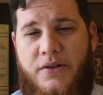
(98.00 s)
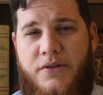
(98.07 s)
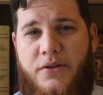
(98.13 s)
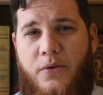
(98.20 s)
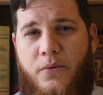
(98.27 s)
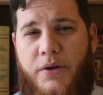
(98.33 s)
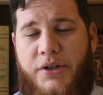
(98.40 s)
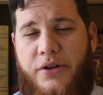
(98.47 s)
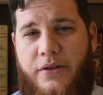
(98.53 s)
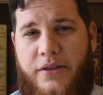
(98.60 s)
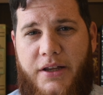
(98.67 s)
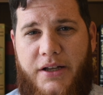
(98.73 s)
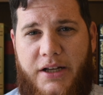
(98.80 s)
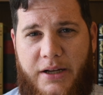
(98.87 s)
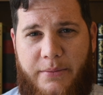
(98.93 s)
So when you're
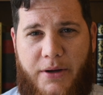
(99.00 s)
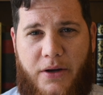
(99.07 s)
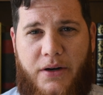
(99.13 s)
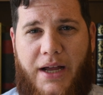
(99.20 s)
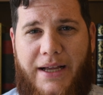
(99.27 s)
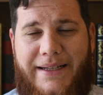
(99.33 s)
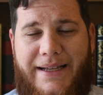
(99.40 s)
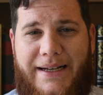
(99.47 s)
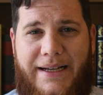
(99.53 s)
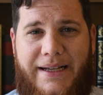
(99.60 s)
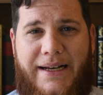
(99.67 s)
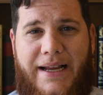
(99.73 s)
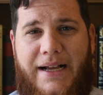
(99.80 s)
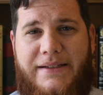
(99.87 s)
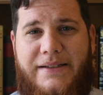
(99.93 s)
thinking about identity
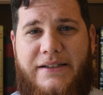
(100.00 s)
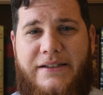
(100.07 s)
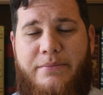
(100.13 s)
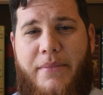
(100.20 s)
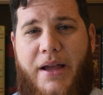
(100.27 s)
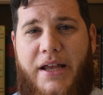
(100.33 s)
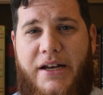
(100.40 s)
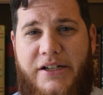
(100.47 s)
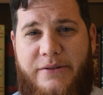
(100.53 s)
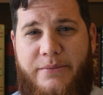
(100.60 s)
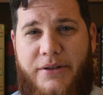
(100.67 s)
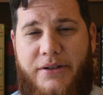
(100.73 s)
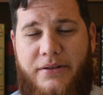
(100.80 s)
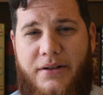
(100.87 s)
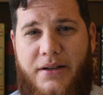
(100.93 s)
and access
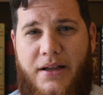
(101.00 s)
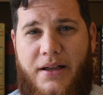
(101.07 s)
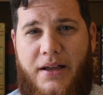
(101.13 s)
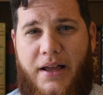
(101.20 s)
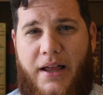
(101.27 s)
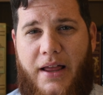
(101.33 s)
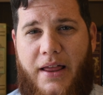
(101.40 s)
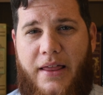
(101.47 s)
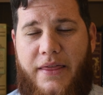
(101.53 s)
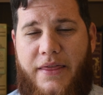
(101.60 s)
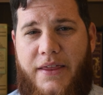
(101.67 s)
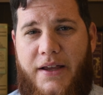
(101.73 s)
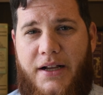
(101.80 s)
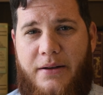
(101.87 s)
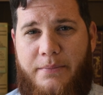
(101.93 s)
management,
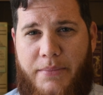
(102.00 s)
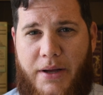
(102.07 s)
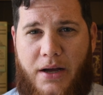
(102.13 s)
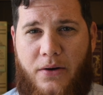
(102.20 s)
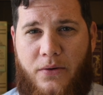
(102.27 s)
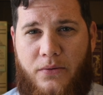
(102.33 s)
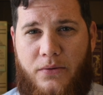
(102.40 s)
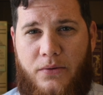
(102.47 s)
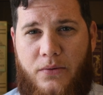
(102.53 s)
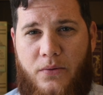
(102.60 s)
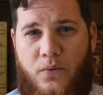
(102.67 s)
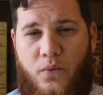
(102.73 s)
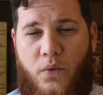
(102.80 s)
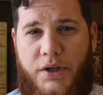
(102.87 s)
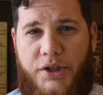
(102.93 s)
think about
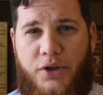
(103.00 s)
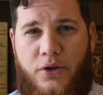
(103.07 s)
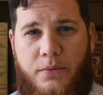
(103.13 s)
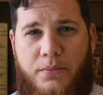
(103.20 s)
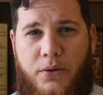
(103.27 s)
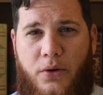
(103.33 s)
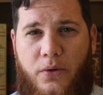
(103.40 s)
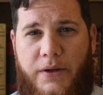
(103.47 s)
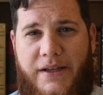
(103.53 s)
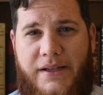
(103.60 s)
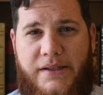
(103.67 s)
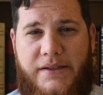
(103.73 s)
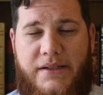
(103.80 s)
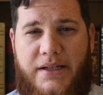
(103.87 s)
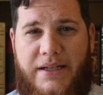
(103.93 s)
what your
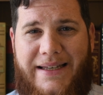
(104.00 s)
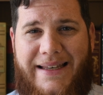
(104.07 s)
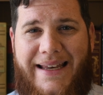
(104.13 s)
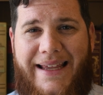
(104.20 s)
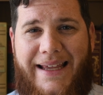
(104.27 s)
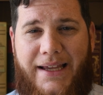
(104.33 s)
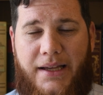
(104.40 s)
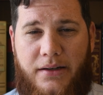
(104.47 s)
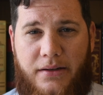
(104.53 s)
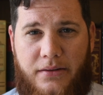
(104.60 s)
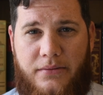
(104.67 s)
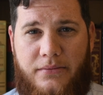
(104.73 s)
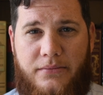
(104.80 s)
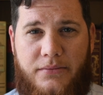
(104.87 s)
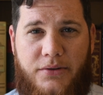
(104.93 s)
employees need
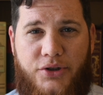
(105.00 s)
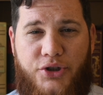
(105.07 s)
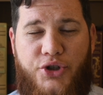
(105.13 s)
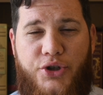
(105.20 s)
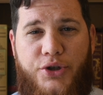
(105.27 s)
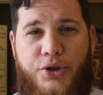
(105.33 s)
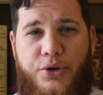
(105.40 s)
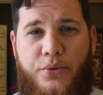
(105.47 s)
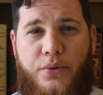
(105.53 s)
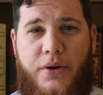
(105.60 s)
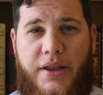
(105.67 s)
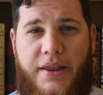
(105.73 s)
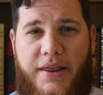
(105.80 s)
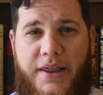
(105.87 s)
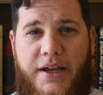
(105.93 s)
to do
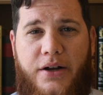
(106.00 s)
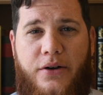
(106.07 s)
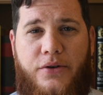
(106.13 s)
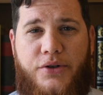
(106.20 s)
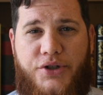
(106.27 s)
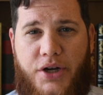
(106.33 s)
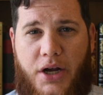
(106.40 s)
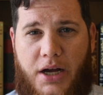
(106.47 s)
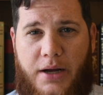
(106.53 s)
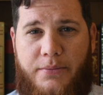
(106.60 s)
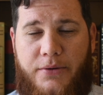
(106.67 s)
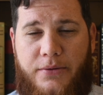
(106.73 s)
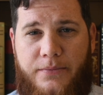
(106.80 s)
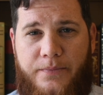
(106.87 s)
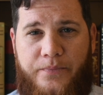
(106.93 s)
their job.
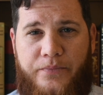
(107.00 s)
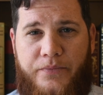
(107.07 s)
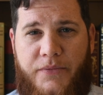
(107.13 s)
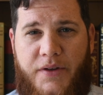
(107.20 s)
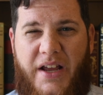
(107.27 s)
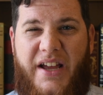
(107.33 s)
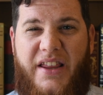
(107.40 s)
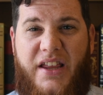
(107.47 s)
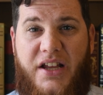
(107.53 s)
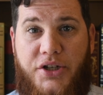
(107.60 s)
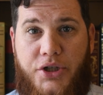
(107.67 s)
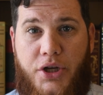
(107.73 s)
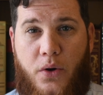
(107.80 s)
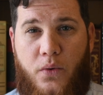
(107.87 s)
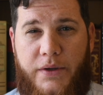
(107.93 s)
And then
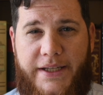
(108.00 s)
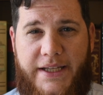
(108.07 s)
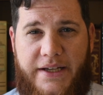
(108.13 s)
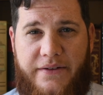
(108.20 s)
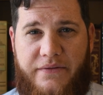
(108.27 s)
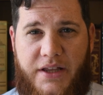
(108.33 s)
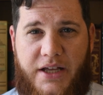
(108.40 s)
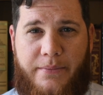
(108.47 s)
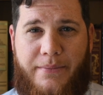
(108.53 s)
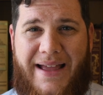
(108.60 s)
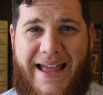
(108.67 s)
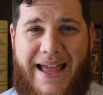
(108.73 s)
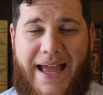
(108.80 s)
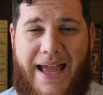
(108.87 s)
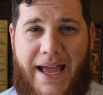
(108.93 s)
don't give them
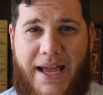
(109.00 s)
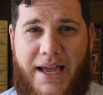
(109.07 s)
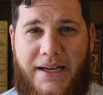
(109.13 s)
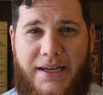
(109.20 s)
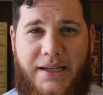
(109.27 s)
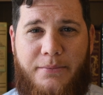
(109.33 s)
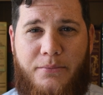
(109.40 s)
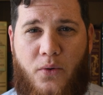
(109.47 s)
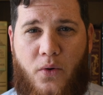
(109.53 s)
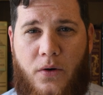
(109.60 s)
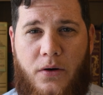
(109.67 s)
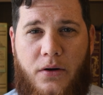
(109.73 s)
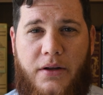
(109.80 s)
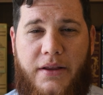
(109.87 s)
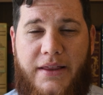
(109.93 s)
any
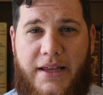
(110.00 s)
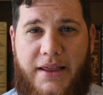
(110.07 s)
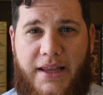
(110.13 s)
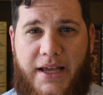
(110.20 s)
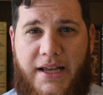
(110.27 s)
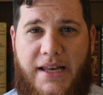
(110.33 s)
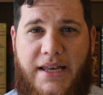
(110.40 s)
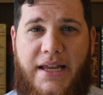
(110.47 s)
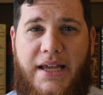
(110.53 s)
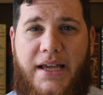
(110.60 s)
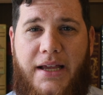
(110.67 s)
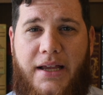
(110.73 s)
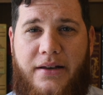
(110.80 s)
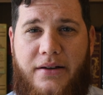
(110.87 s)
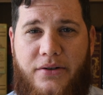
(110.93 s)
more than they
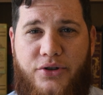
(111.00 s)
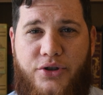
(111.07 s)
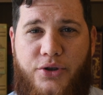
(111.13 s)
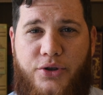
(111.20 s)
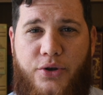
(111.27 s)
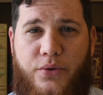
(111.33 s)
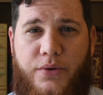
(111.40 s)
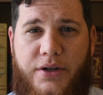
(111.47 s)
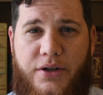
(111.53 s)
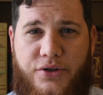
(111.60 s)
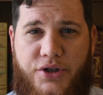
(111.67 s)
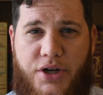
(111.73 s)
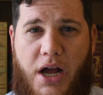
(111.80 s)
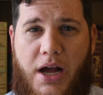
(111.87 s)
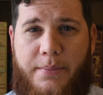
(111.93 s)
need to do their
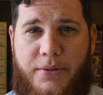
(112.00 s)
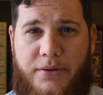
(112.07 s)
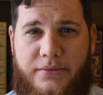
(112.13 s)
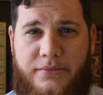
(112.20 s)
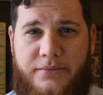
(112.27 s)
job.